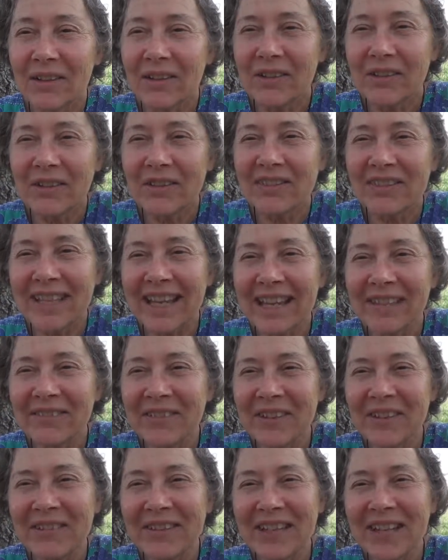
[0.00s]
"You're
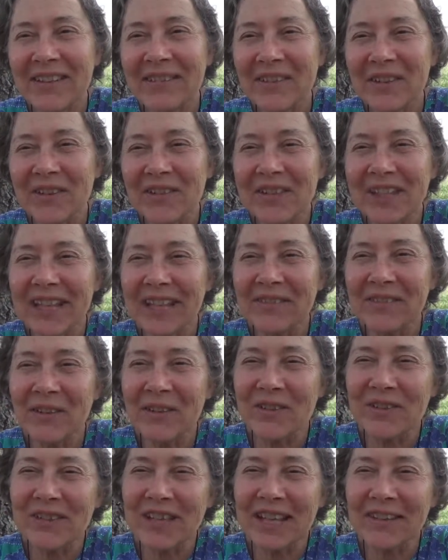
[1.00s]
safe. You're safe. You're safe.
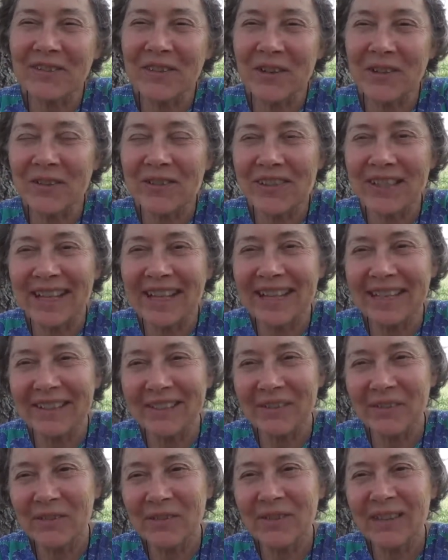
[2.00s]
You're safe. You're safe."
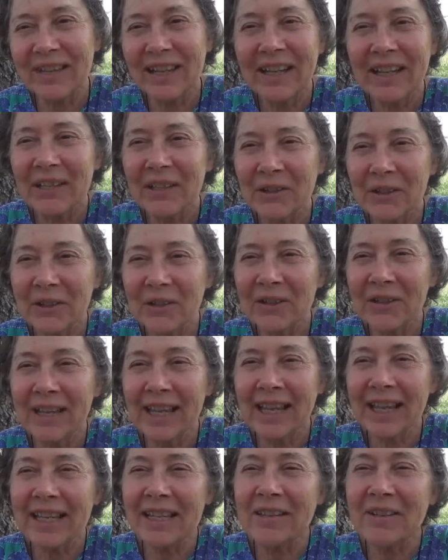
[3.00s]
You're
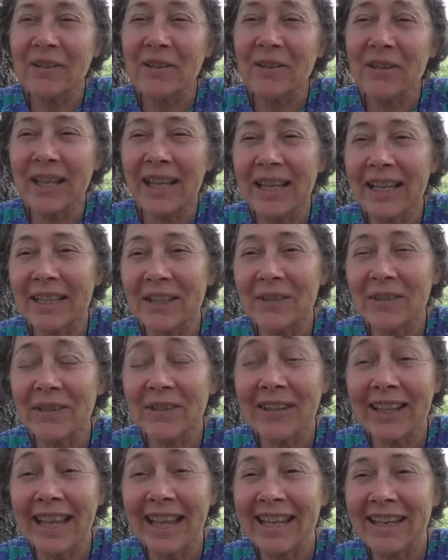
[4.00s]
okay, you're okay, you're
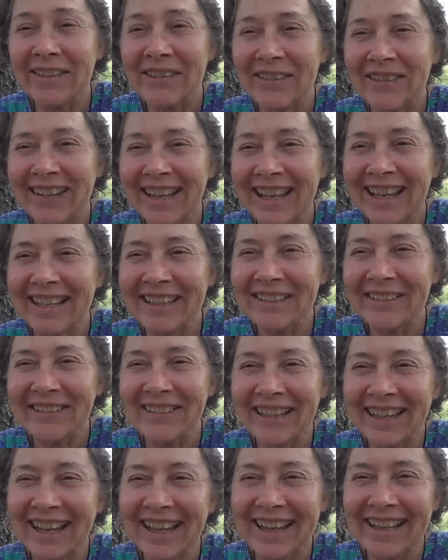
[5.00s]
okay, you're okay, you're
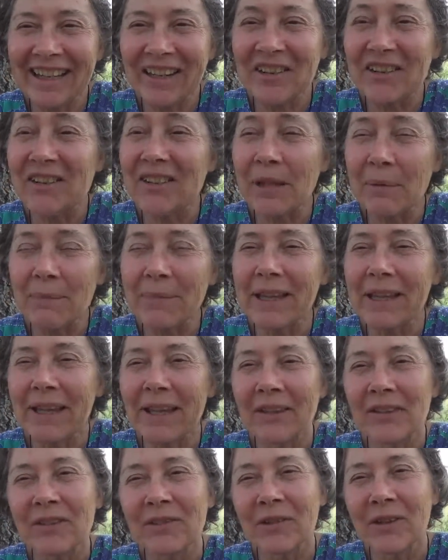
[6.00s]
okay, or something
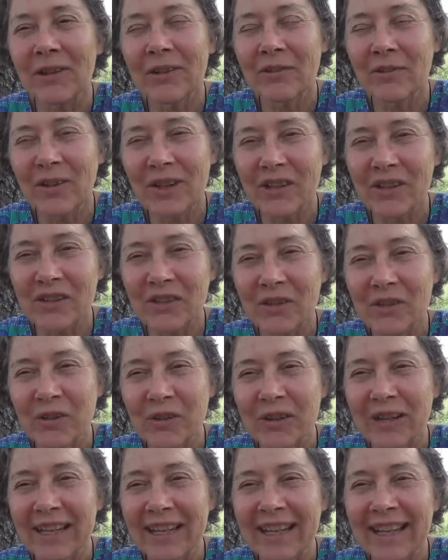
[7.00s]
else very
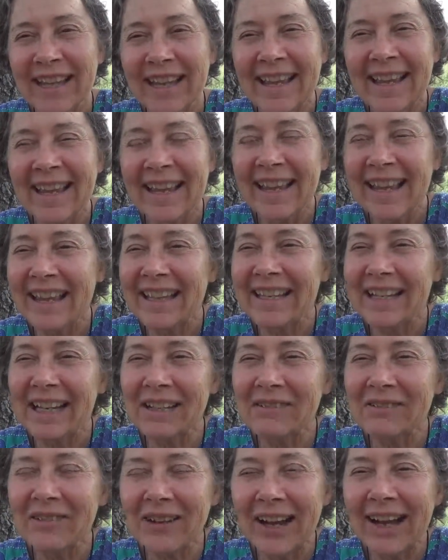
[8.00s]
reassuring. And
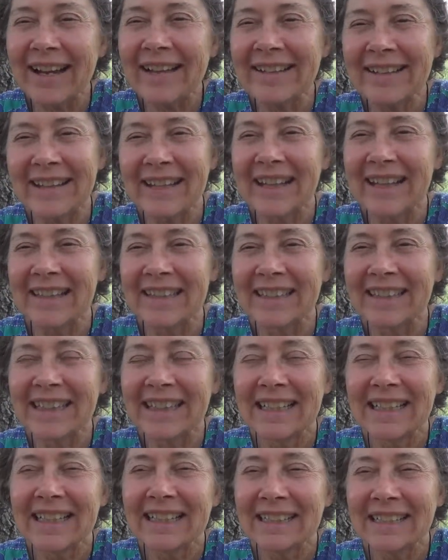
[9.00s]
I find that
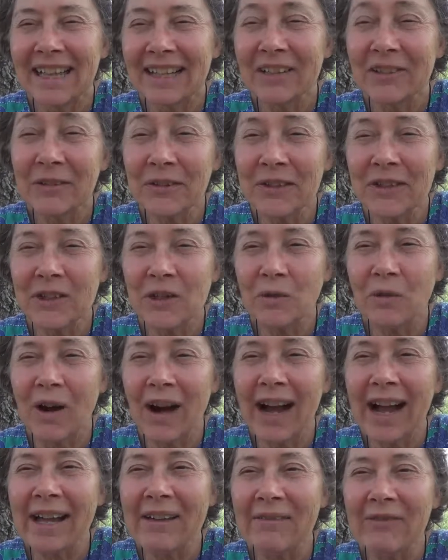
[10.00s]
not only do
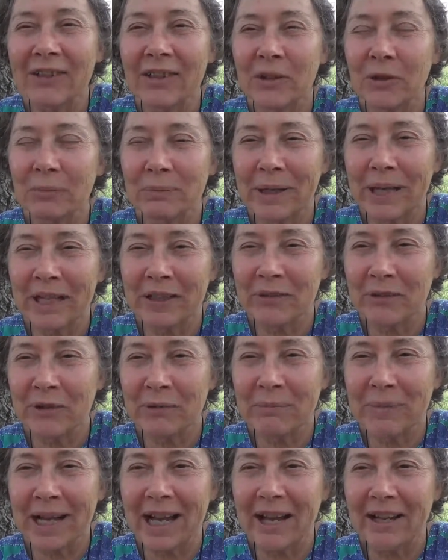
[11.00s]
I feel better
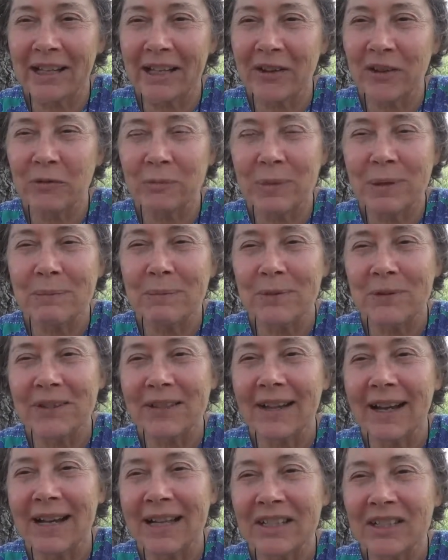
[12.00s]
about other
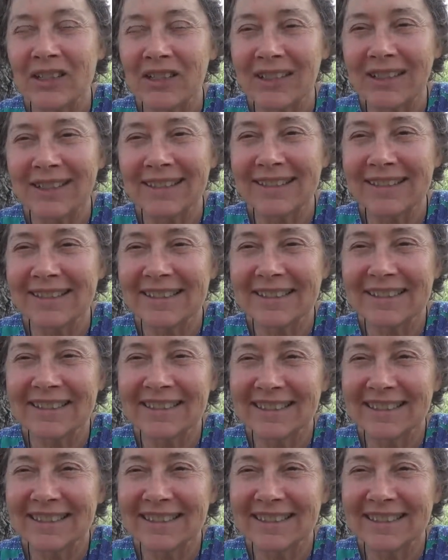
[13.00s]
people's hijinks,